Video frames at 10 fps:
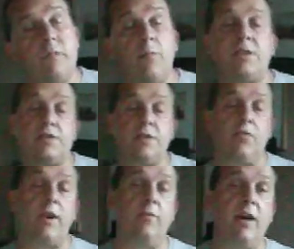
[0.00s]
Which is a
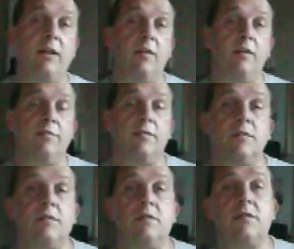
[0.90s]
great way of
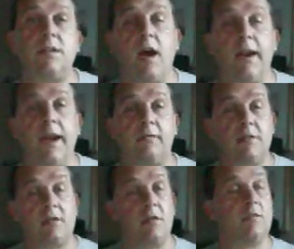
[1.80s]
starting out
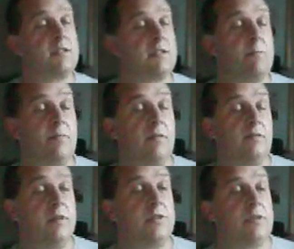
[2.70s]
the song, simple
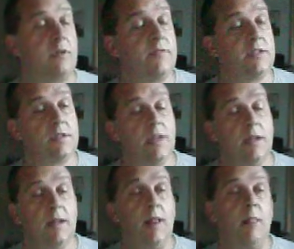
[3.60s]
version of it.
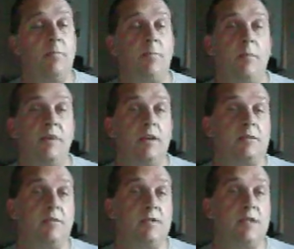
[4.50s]
But probably as
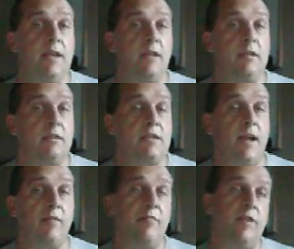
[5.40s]
you've seen, there's
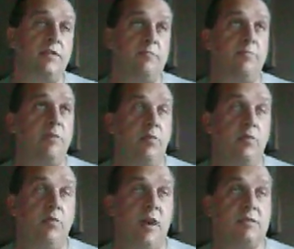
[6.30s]
kind of
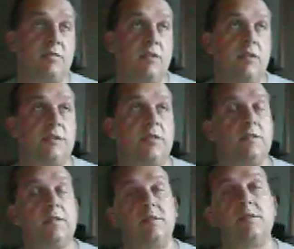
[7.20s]
bluegrass
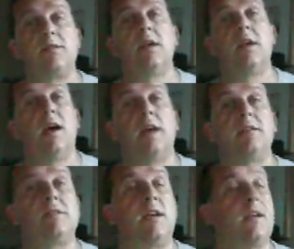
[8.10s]
versions, and
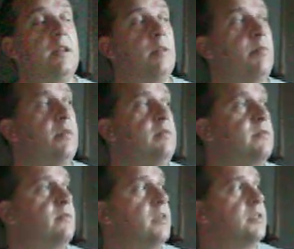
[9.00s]
as I said, a little
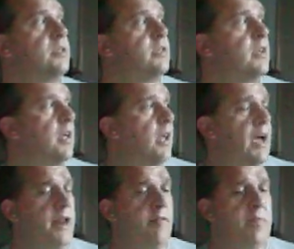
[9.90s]
blues version,
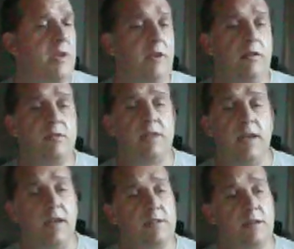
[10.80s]
and I've been using
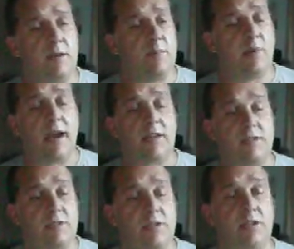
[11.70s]
it as a
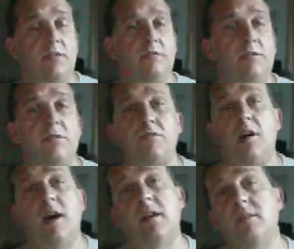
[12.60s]
practice tune to
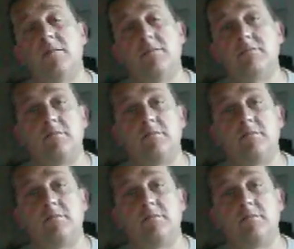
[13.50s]
try and